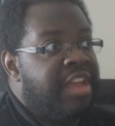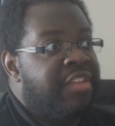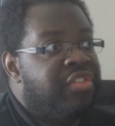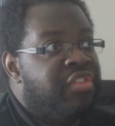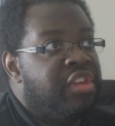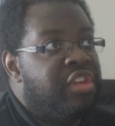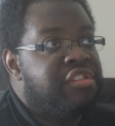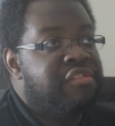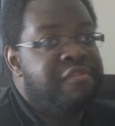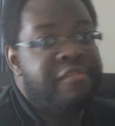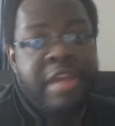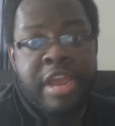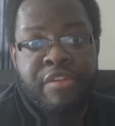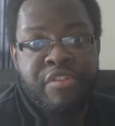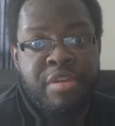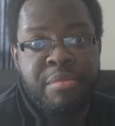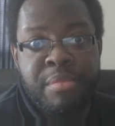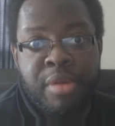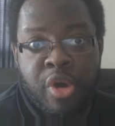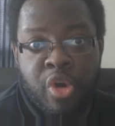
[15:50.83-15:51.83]
at this
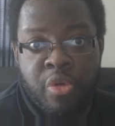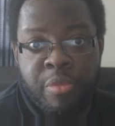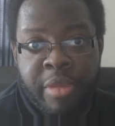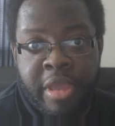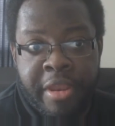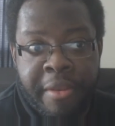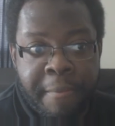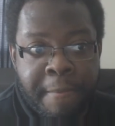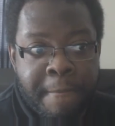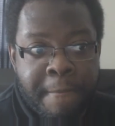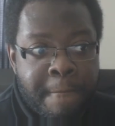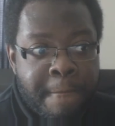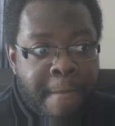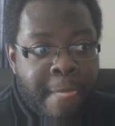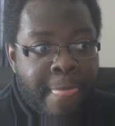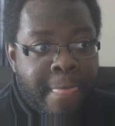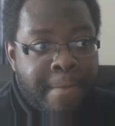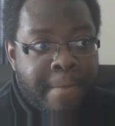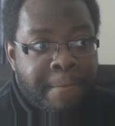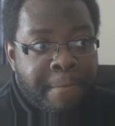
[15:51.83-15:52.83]
very moment?
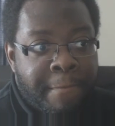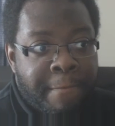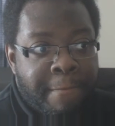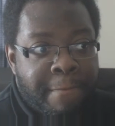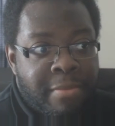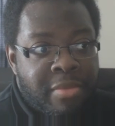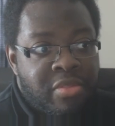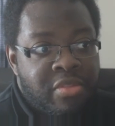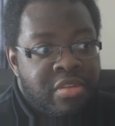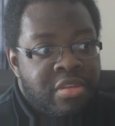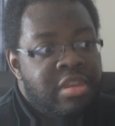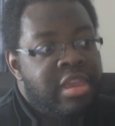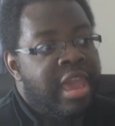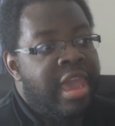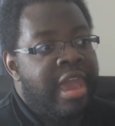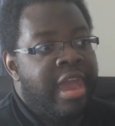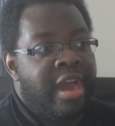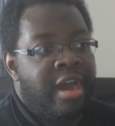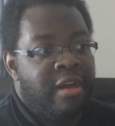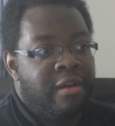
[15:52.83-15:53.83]

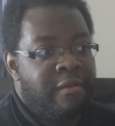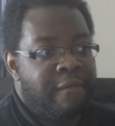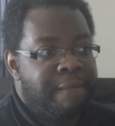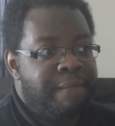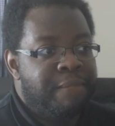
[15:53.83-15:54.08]
Yeah.